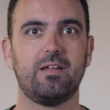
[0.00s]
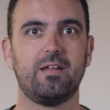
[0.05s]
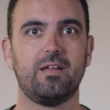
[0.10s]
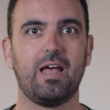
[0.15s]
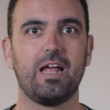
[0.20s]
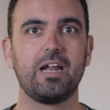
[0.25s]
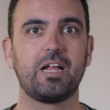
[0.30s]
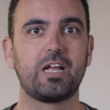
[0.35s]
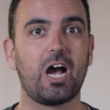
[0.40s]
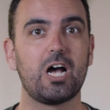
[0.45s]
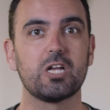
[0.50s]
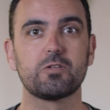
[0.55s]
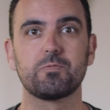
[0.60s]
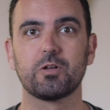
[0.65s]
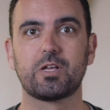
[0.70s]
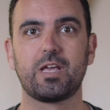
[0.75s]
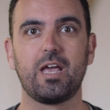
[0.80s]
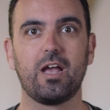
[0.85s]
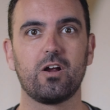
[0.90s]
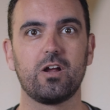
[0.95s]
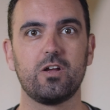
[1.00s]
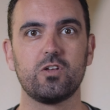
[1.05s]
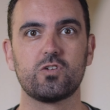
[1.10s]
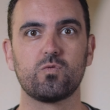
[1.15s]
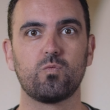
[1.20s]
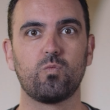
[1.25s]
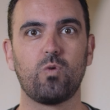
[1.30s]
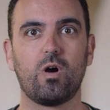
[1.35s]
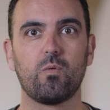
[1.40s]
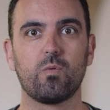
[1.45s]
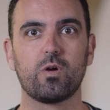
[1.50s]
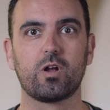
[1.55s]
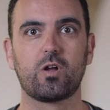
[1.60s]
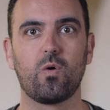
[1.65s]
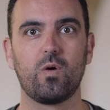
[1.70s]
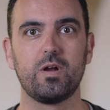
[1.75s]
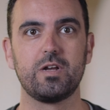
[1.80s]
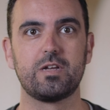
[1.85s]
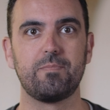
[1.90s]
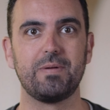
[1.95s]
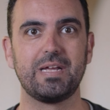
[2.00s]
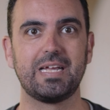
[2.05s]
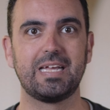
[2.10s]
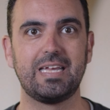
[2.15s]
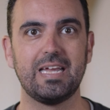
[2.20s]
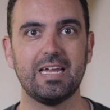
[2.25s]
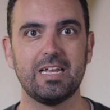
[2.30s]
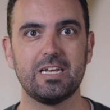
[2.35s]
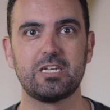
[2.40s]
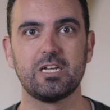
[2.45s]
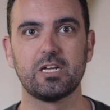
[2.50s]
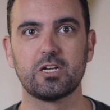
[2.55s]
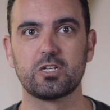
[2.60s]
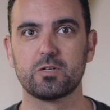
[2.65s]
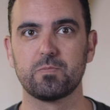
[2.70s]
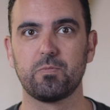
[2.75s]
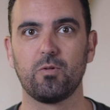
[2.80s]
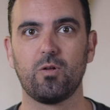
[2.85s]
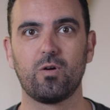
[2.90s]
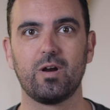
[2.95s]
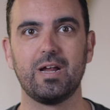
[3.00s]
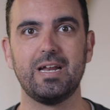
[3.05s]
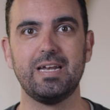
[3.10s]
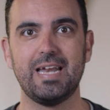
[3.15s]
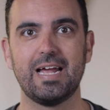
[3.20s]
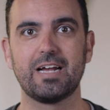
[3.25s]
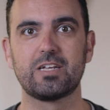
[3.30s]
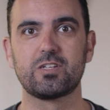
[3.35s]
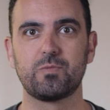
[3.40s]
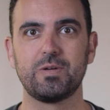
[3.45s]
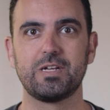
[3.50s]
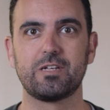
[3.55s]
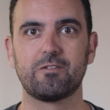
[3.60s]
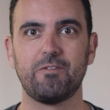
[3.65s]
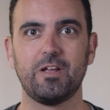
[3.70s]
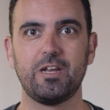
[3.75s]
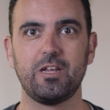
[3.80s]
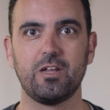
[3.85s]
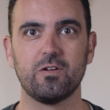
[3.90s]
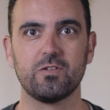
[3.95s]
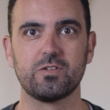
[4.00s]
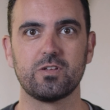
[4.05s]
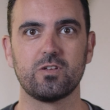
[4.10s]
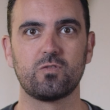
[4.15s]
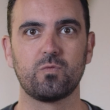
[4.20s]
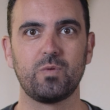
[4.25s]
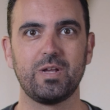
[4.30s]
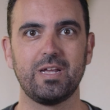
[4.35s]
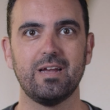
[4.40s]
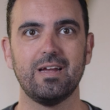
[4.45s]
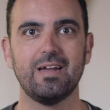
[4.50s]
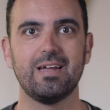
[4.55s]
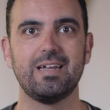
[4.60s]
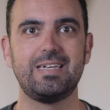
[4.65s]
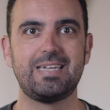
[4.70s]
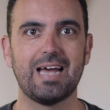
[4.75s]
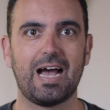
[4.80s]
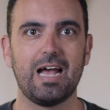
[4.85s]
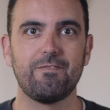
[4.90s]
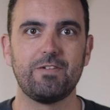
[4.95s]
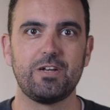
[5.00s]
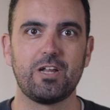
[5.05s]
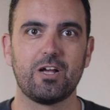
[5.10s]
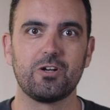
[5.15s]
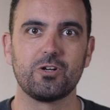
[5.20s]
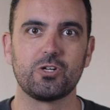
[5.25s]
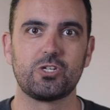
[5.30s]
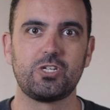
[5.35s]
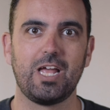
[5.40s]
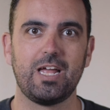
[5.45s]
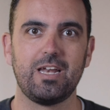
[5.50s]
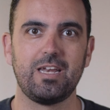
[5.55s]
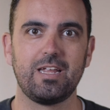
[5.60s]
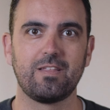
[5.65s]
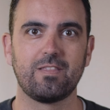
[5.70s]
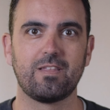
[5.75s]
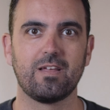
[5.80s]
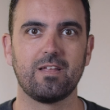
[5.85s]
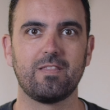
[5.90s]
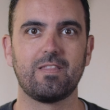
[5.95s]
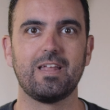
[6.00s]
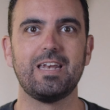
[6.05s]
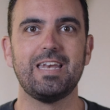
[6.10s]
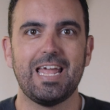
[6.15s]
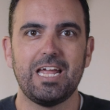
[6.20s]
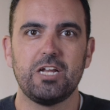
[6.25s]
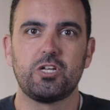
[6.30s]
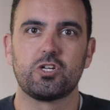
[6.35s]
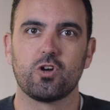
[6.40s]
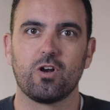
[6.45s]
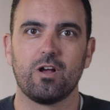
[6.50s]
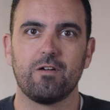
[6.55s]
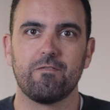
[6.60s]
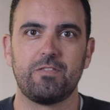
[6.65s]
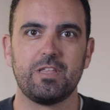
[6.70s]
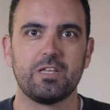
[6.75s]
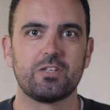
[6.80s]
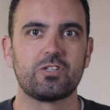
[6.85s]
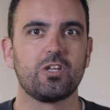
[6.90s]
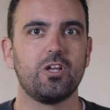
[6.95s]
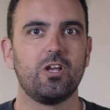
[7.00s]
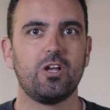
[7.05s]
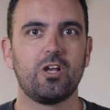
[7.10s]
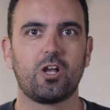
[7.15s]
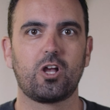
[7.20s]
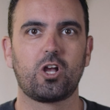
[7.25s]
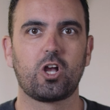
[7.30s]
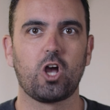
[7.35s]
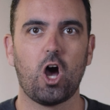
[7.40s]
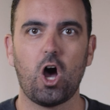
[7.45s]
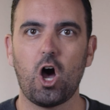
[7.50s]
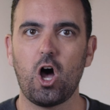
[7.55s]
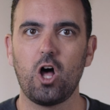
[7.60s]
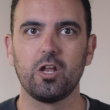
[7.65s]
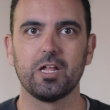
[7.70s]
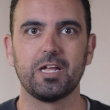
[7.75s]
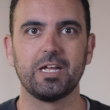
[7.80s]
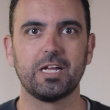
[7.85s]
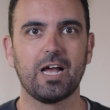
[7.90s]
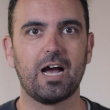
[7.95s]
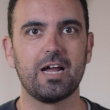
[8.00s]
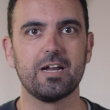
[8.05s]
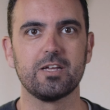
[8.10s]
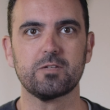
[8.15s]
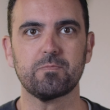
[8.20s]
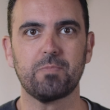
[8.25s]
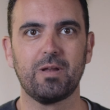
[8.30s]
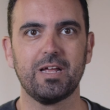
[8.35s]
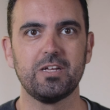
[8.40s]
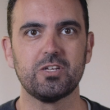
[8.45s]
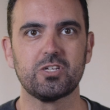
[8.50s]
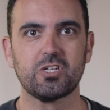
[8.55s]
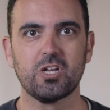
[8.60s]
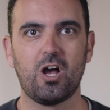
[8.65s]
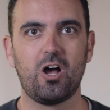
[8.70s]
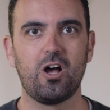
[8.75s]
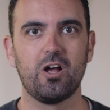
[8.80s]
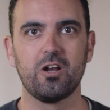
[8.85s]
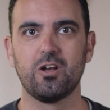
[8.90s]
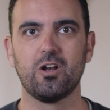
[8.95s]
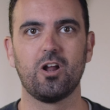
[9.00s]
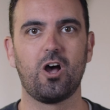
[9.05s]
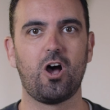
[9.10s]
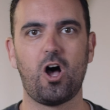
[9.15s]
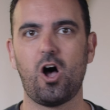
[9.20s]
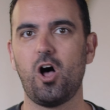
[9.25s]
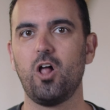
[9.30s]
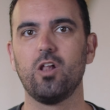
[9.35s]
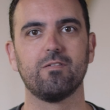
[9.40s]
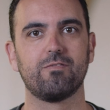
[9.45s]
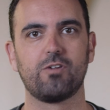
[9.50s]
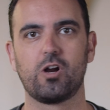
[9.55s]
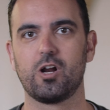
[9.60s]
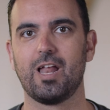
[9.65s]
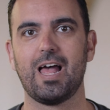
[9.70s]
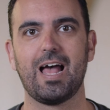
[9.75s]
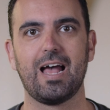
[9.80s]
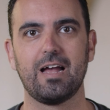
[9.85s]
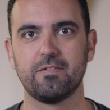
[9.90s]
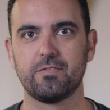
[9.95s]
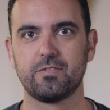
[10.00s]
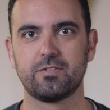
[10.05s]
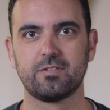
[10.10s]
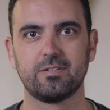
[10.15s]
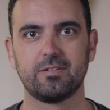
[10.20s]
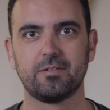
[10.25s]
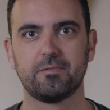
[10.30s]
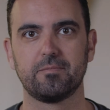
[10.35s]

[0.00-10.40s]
And gospel care is what we're going to begin to explore in next week's videos as we dive into understanding the nature of this calling God has placed on all of our lives.